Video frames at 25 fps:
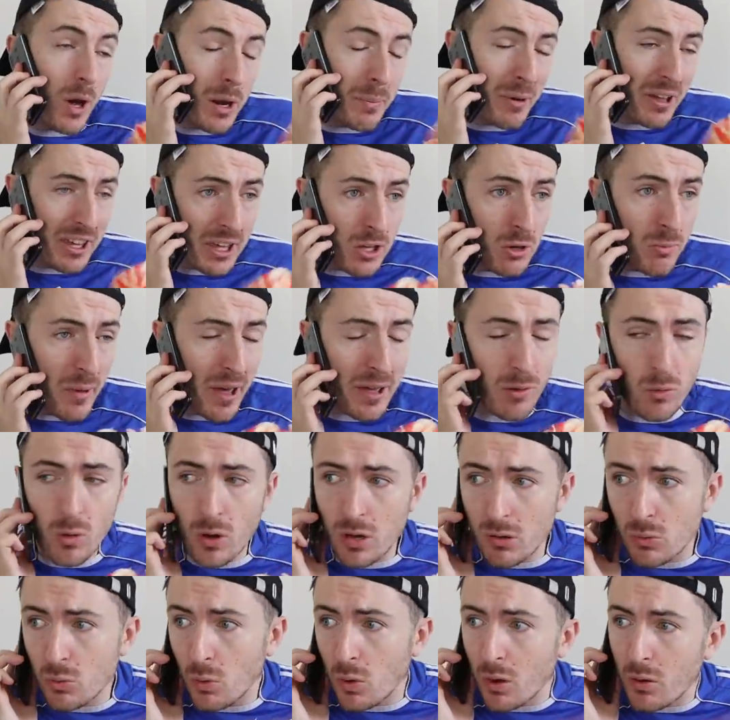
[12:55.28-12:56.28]
what about you, mate?
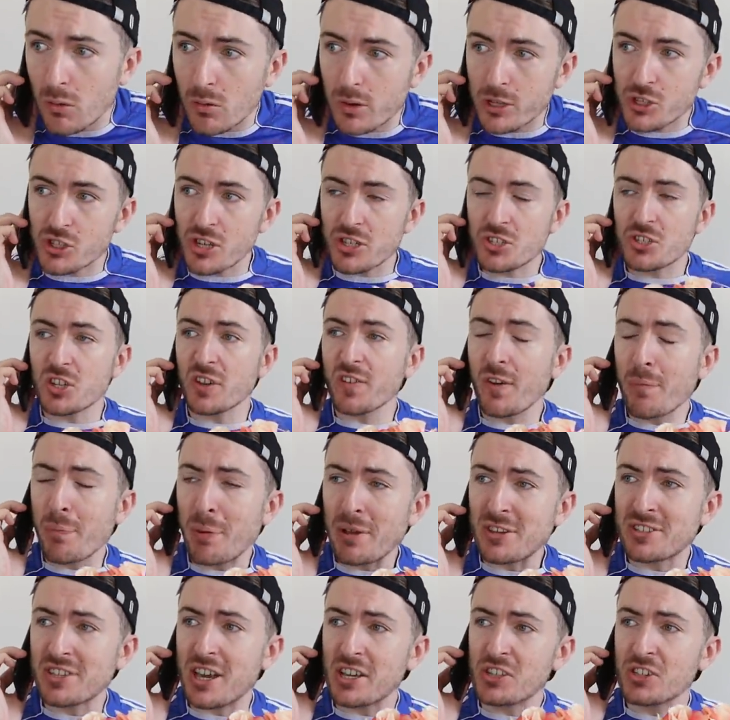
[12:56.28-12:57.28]
What, what gesture of
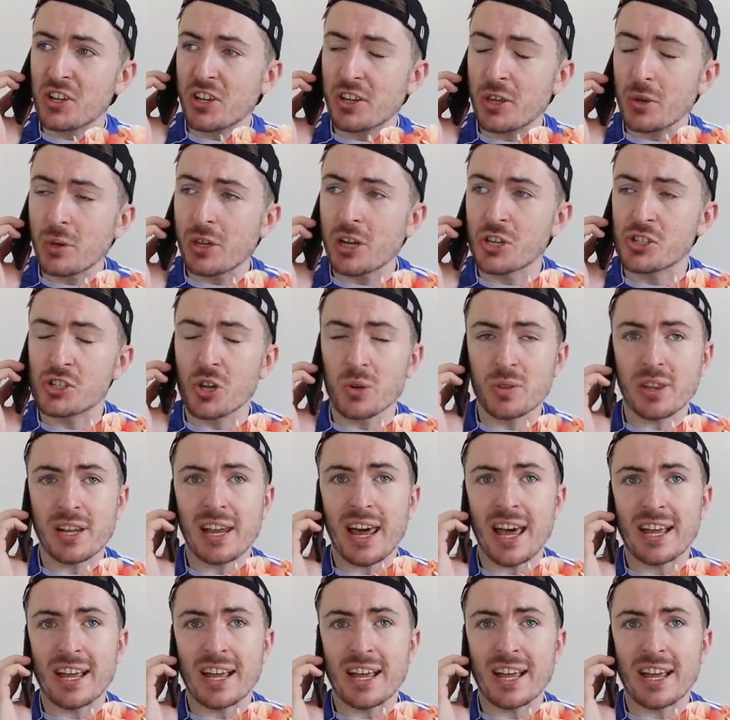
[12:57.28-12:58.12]
appreciation are you going to show the